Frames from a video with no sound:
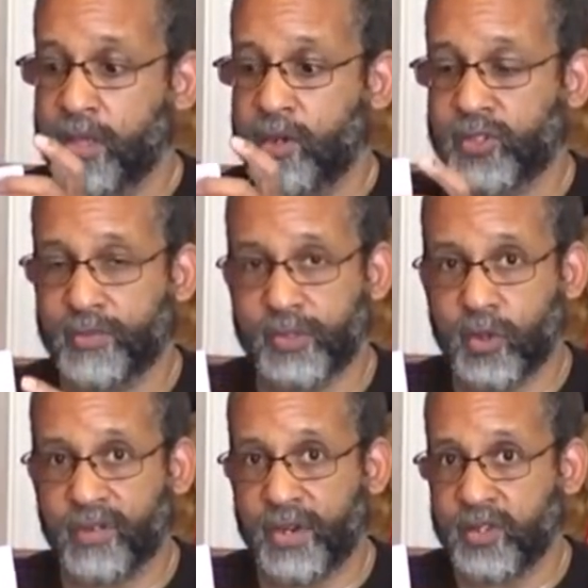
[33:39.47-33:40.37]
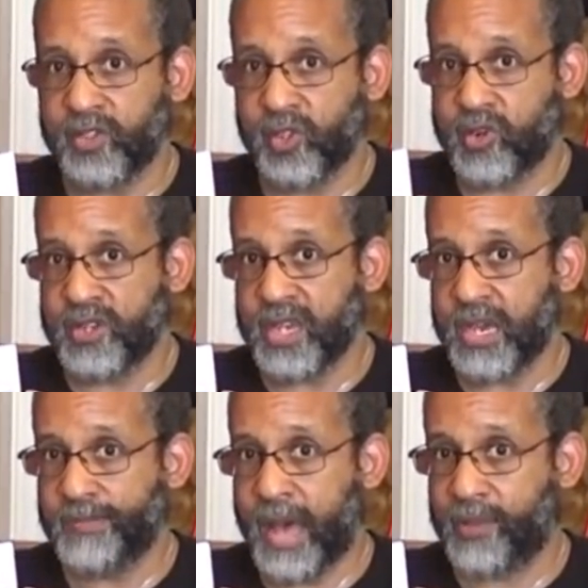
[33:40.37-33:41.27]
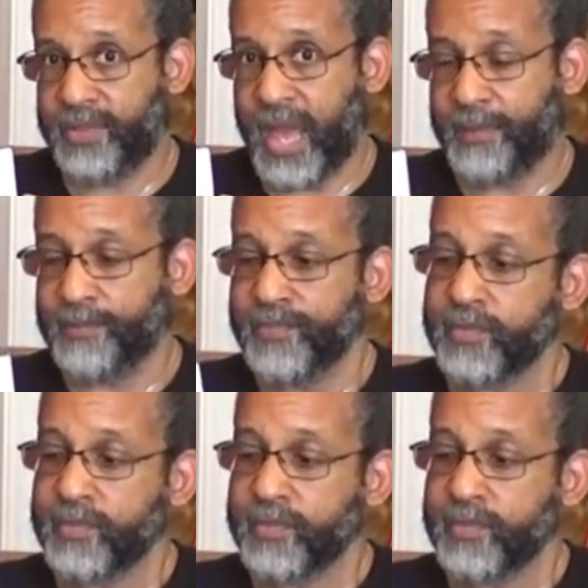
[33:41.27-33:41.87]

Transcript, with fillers: there's some sort of uncertainty about that